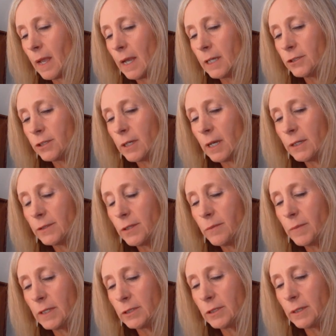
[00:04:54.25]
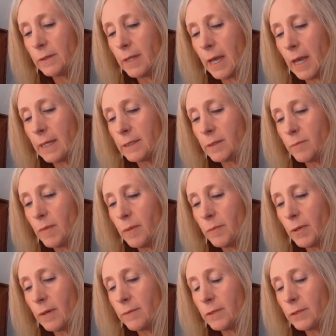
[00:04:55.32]
I should also mention that as a
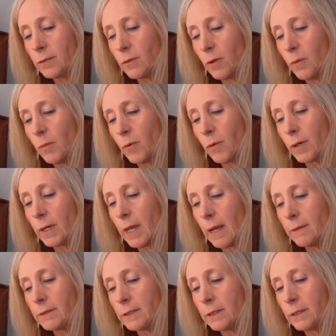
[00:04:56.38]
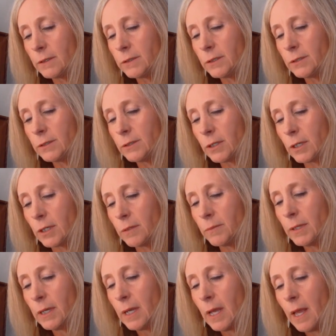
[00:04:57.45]
member of the school board, I was a little disturbed